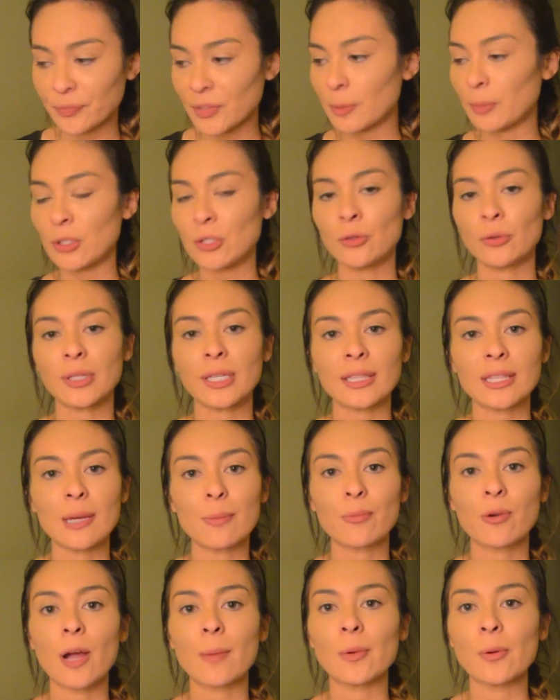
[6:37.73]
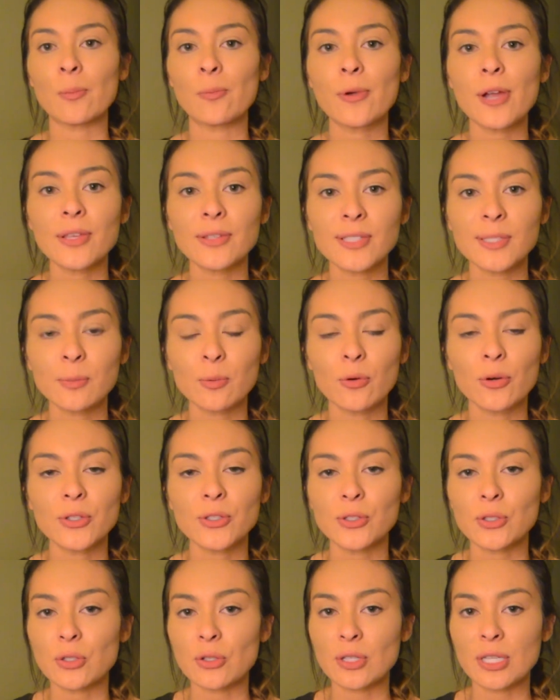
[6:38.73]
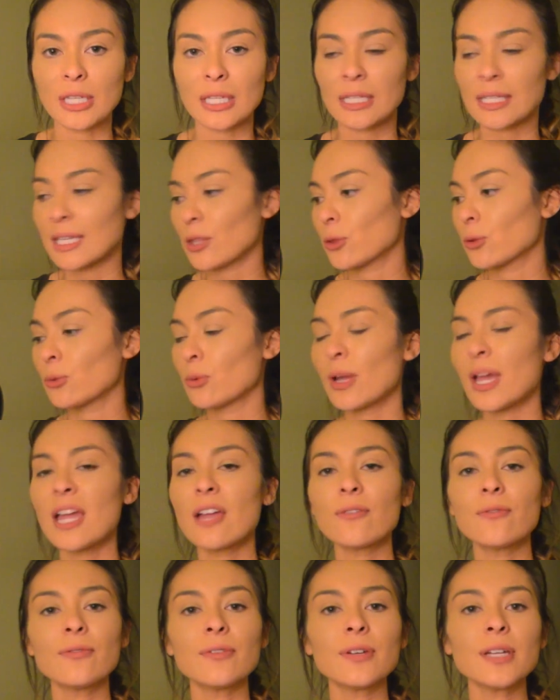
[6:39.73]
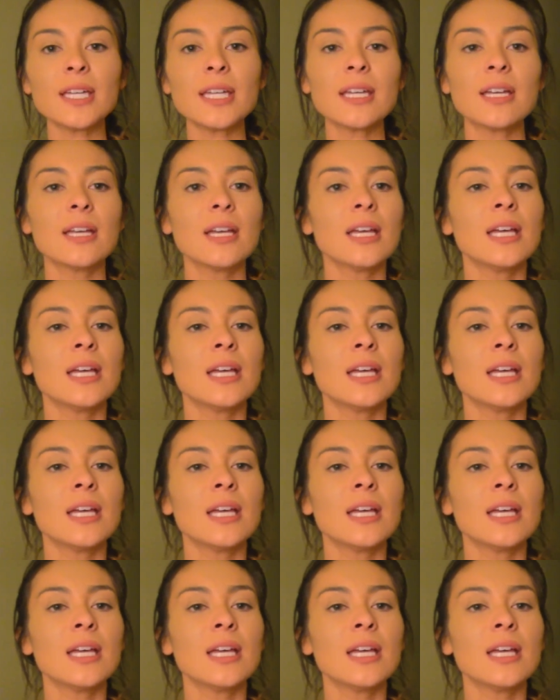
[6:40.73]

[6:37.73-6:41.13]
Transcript: but you'll get that proper breath support so you can get through every